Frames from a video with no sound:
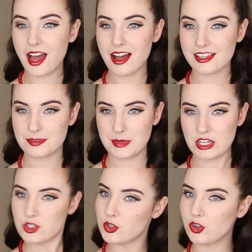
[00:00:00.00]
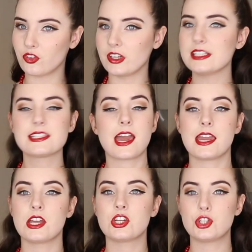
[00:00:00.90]
asked me to grease
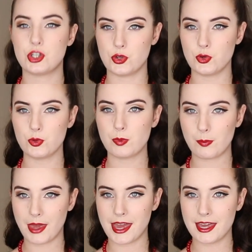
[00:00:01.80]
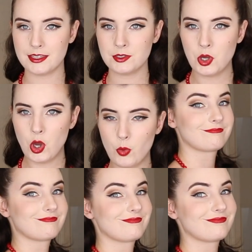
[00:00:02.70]
a tube pan,
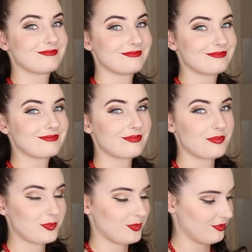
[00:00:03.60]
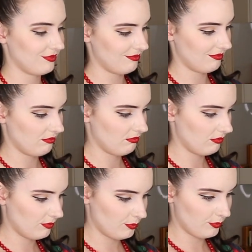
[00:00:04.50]
which is a flat-sided,